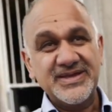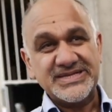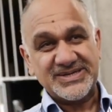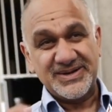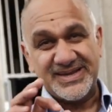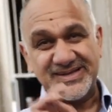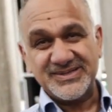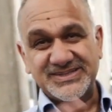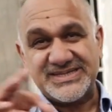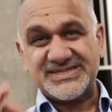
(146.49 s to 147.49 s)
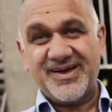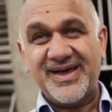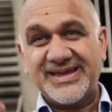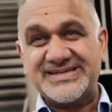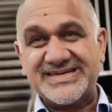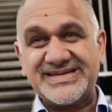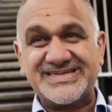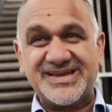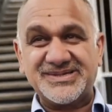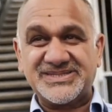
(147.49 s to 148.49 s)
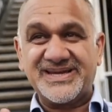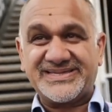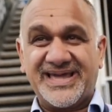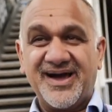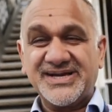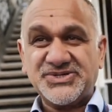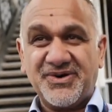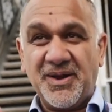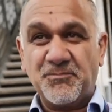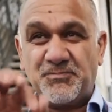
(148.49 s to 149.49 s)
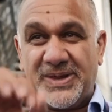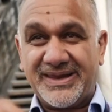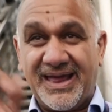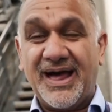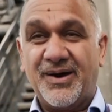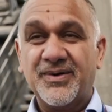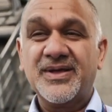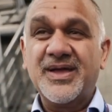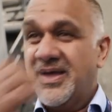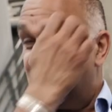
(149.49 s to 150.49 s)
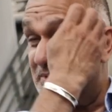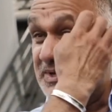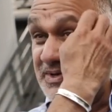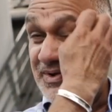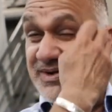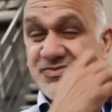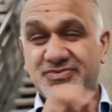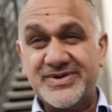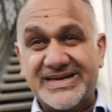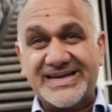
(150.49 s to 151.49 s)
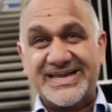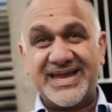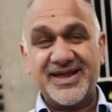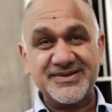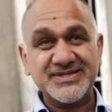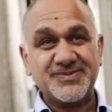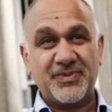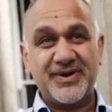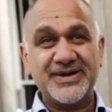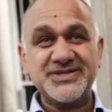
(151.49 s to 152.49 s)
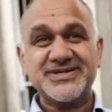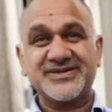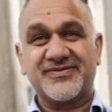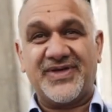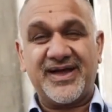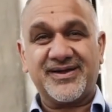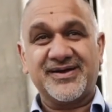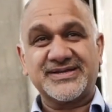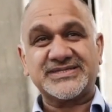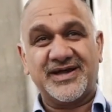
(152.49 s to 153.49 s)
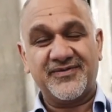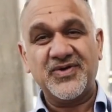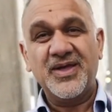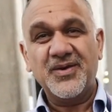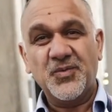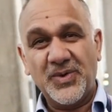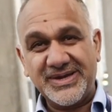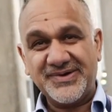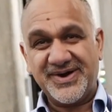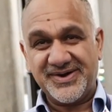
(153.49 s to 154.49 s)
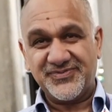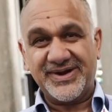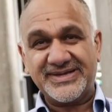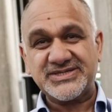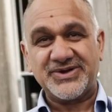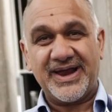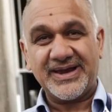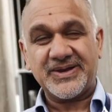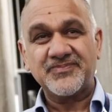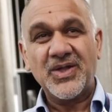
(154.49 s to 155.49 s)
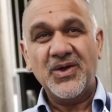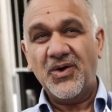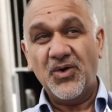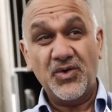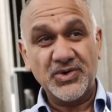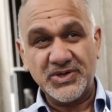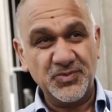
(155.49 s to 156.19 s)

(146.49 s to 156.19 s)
So little design details like that I try and pick out, but you can only really get inspiration of that kind of stuff when you're at a racetrack, or you